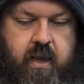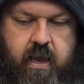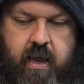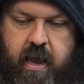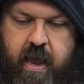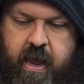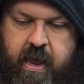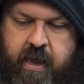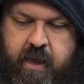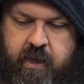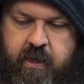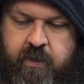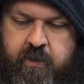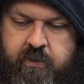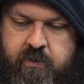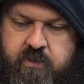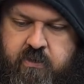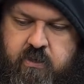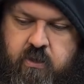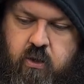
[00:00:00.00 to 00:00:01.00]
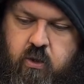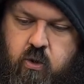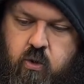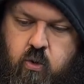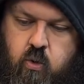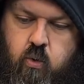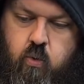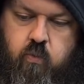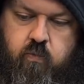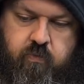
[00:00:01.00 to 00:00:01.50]
And
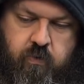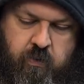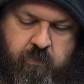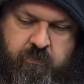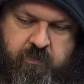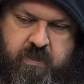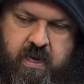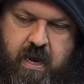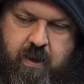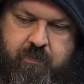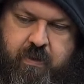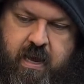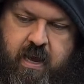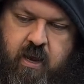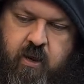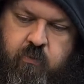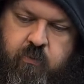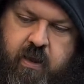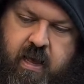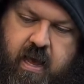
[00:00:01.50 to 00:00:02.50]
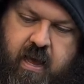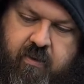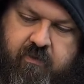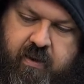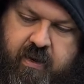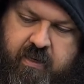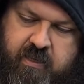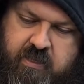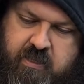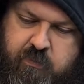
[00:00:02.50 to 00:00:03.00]
so from top down, we have
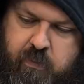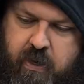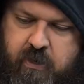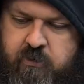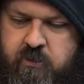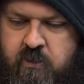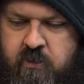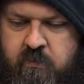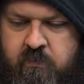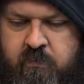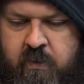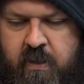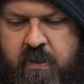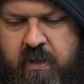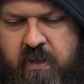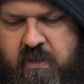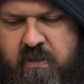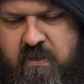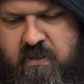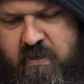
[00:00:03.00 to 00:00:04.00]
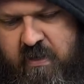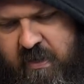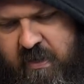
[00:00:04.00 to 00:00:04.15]
a Spectrum. I think this is an